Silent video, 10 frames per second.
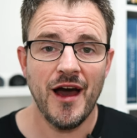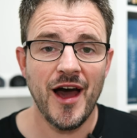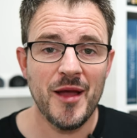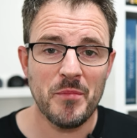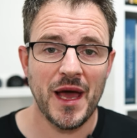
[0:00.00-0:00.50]

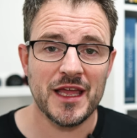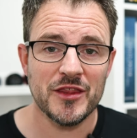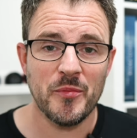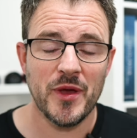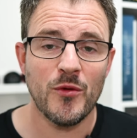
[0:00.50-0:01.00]
I'm back
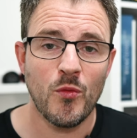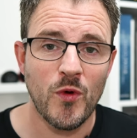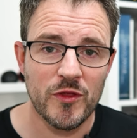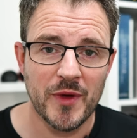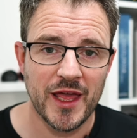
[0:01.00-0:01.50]
in the pit
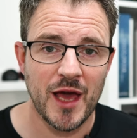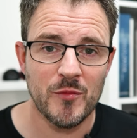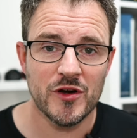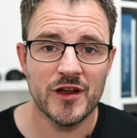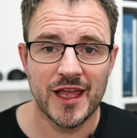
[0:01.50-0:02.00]
with my
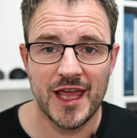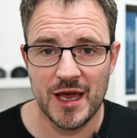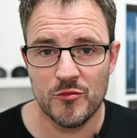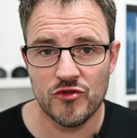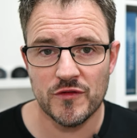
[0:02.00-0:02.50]
camera
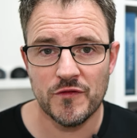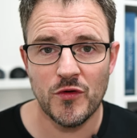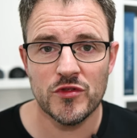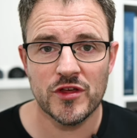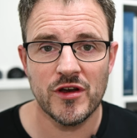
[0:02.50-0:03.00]
capturing
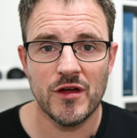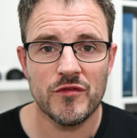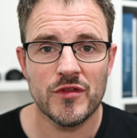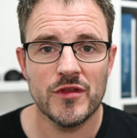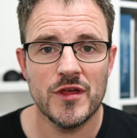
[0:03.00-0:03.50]

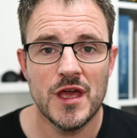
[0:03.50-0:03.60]
photographs.